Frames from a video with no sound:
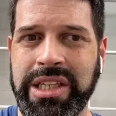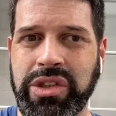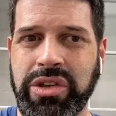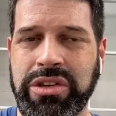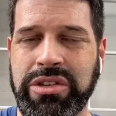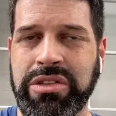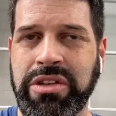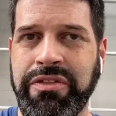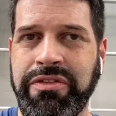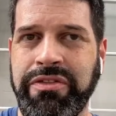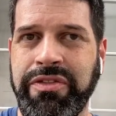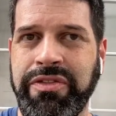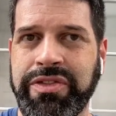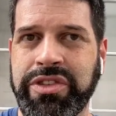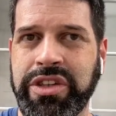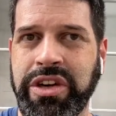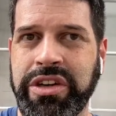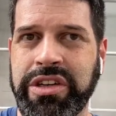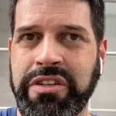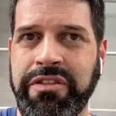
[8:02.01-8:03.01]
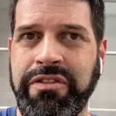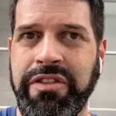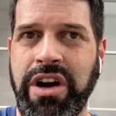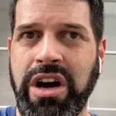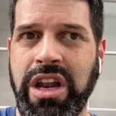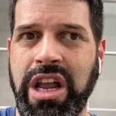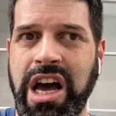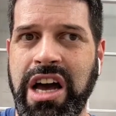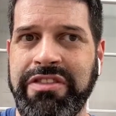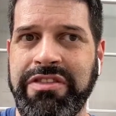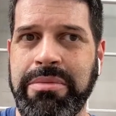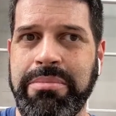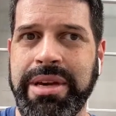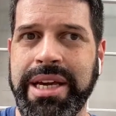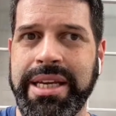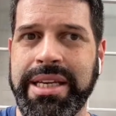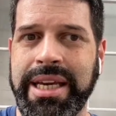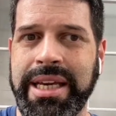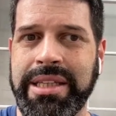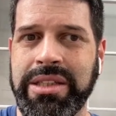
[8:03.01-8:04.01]
sort of started to fall off a
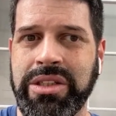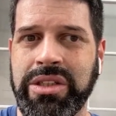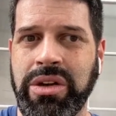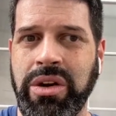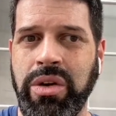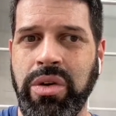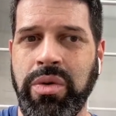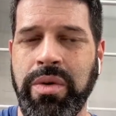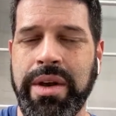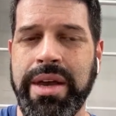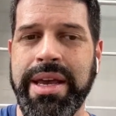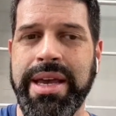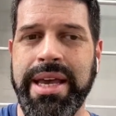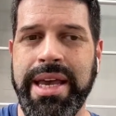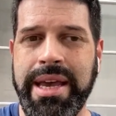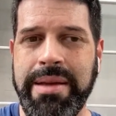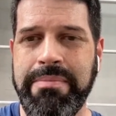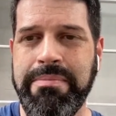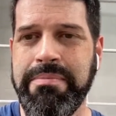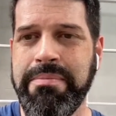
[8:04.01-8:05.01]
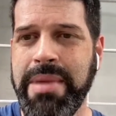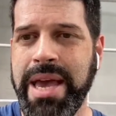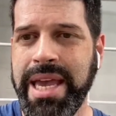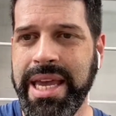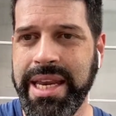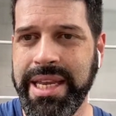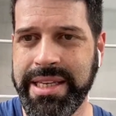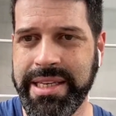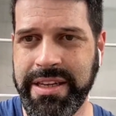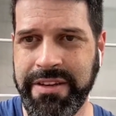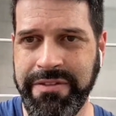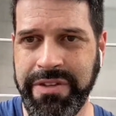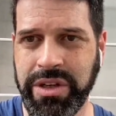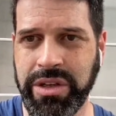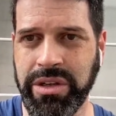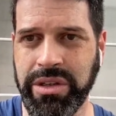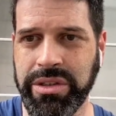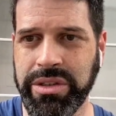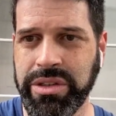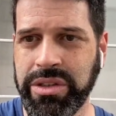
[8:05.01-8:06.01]
bit, and so it made it
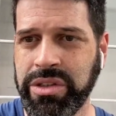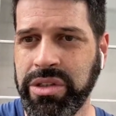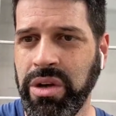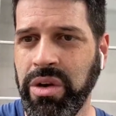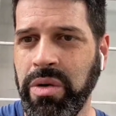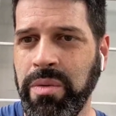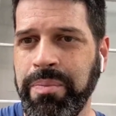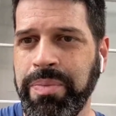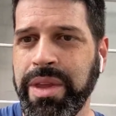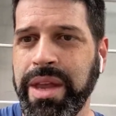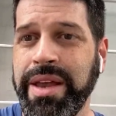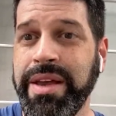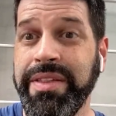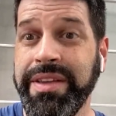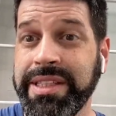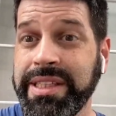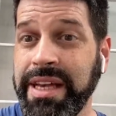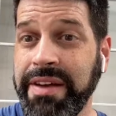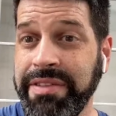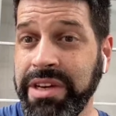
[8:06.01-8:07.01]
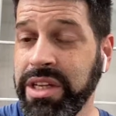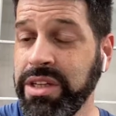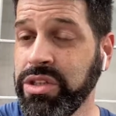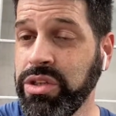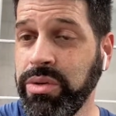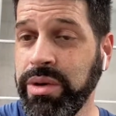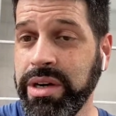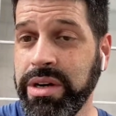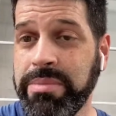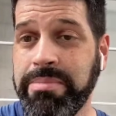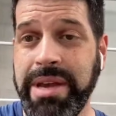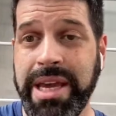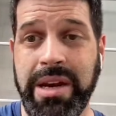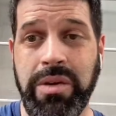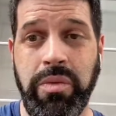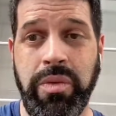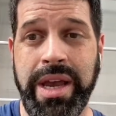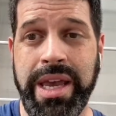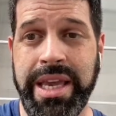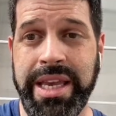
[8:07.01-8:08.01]
difficult. So the 70 to 200 made it
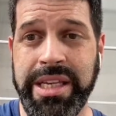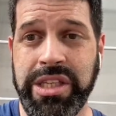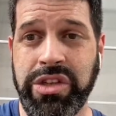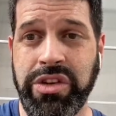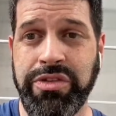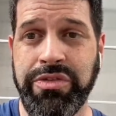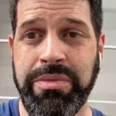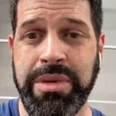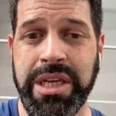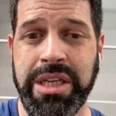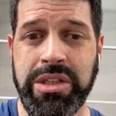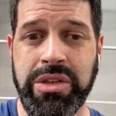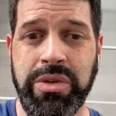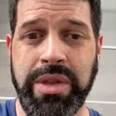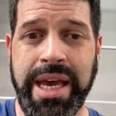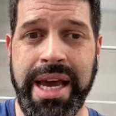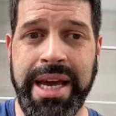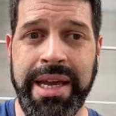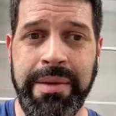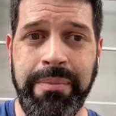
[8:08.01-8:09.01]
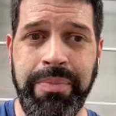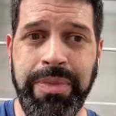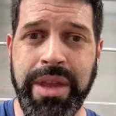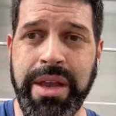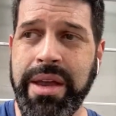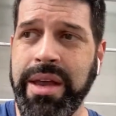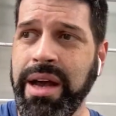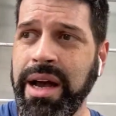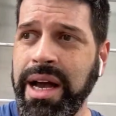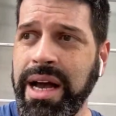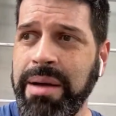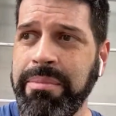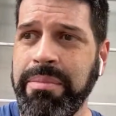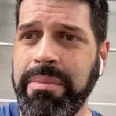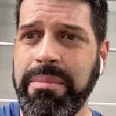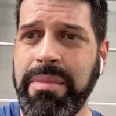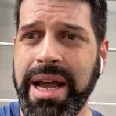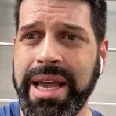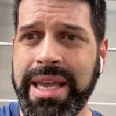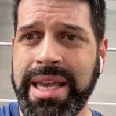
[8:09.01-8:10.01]
way easier for me to do that.
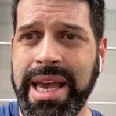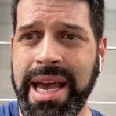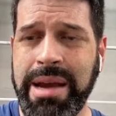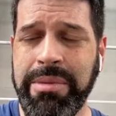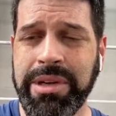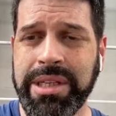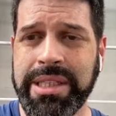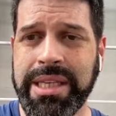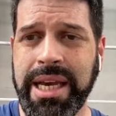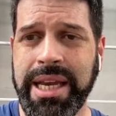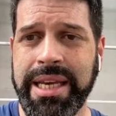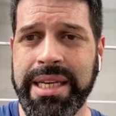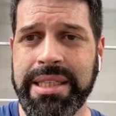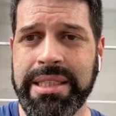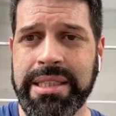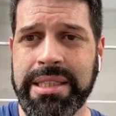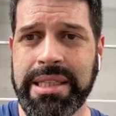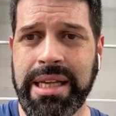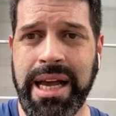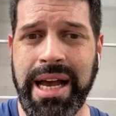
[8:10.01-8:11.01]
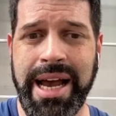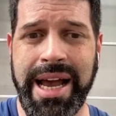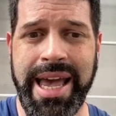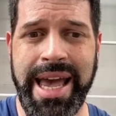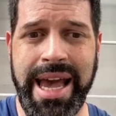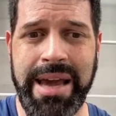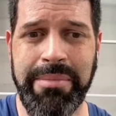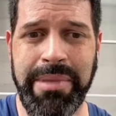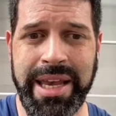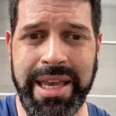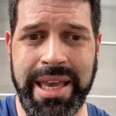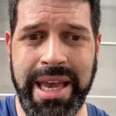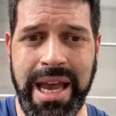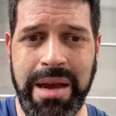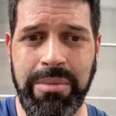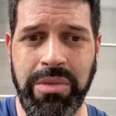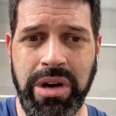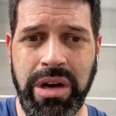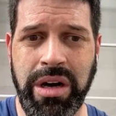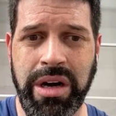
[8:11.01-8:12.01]
My camera settings, I had my
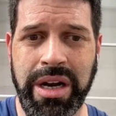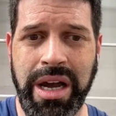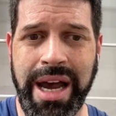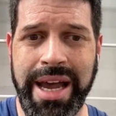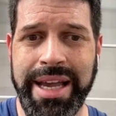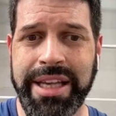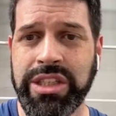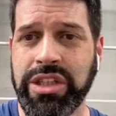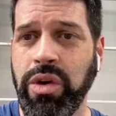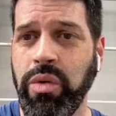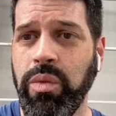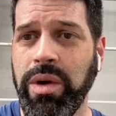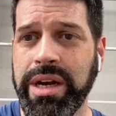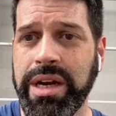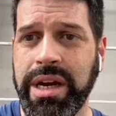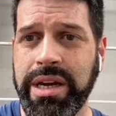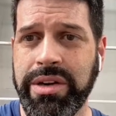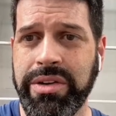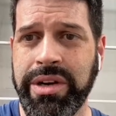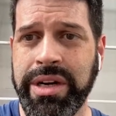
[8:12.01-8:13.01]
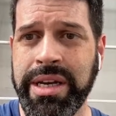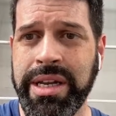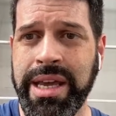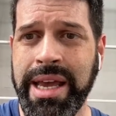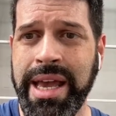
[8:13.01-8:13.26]
camera on ISO 100,